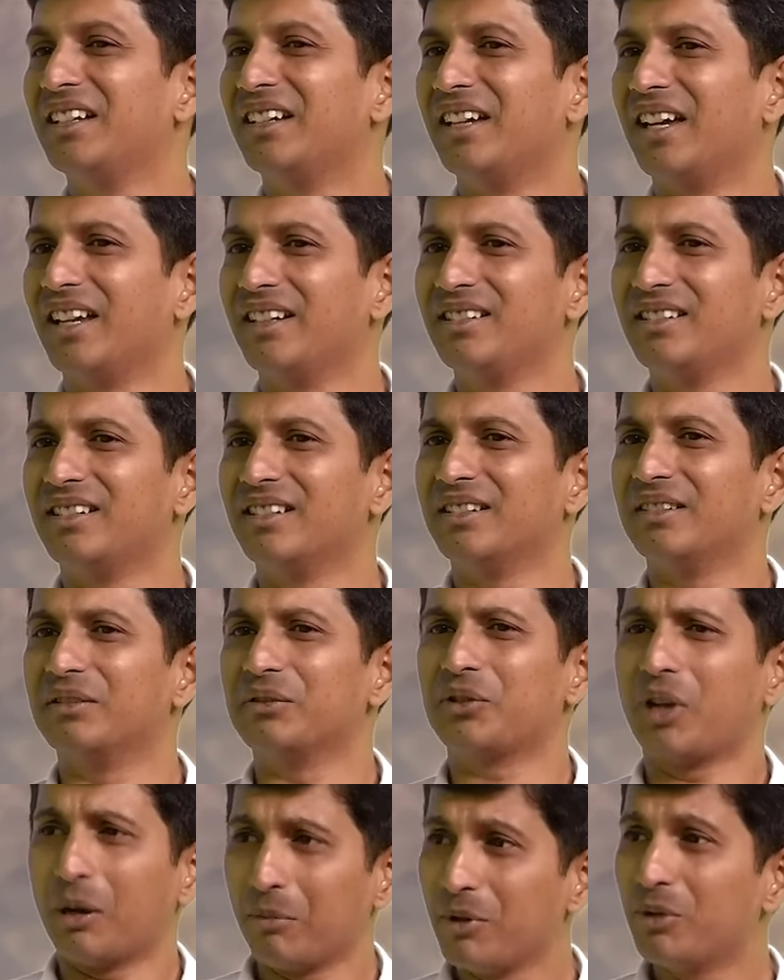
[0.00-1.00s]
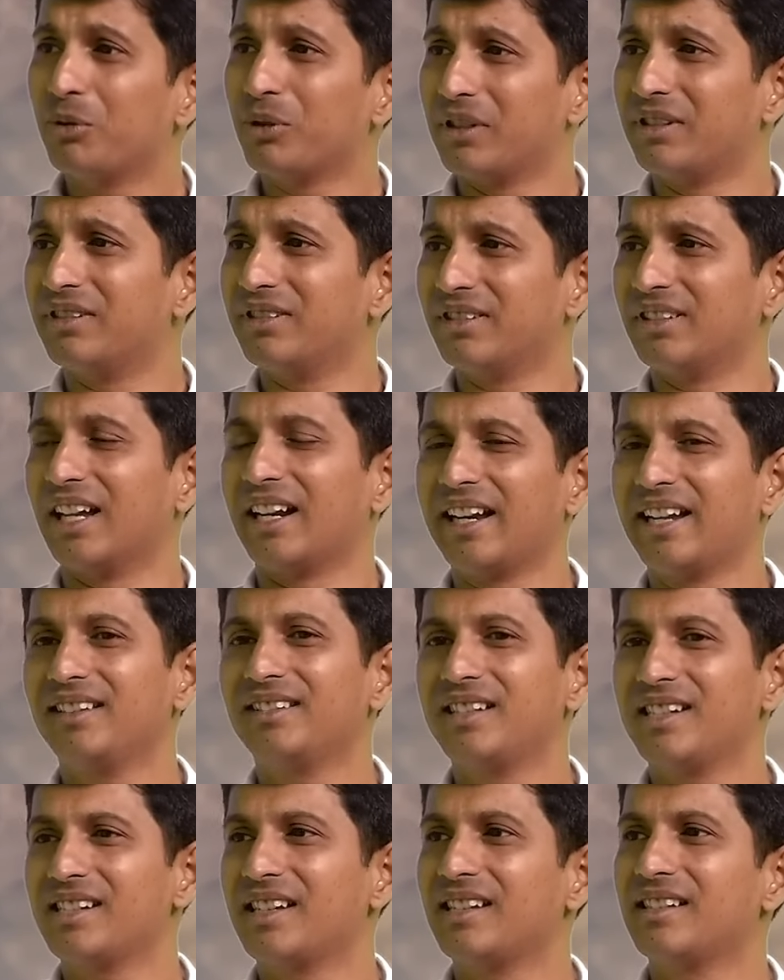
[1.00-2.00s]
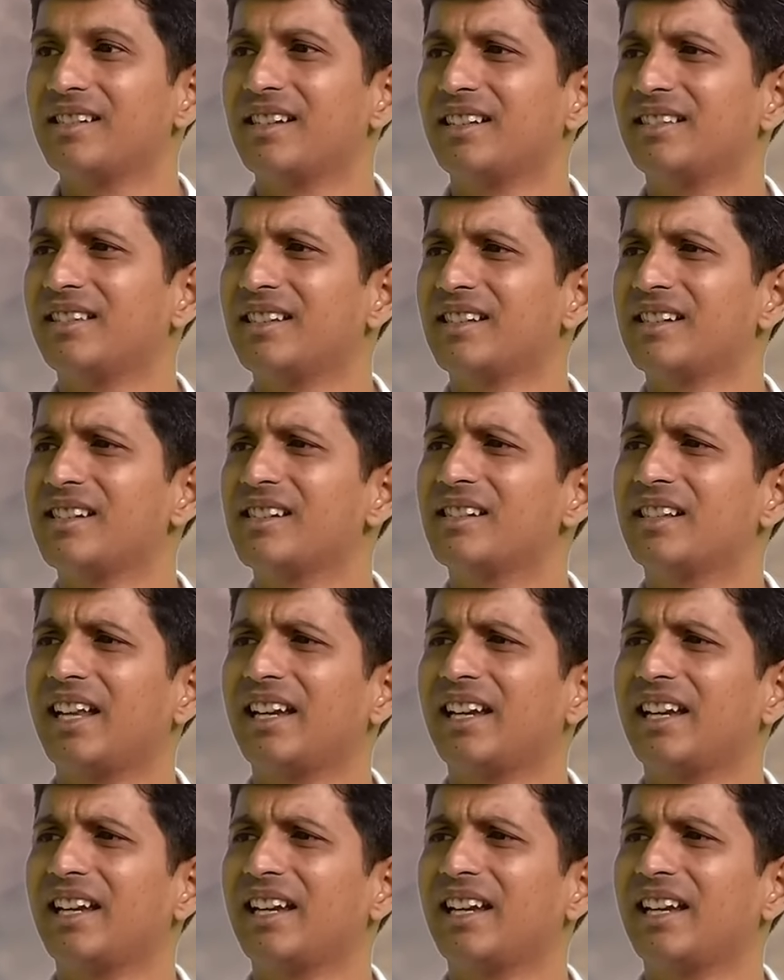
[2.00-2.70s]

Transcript: And Swami would narrate this and say, this is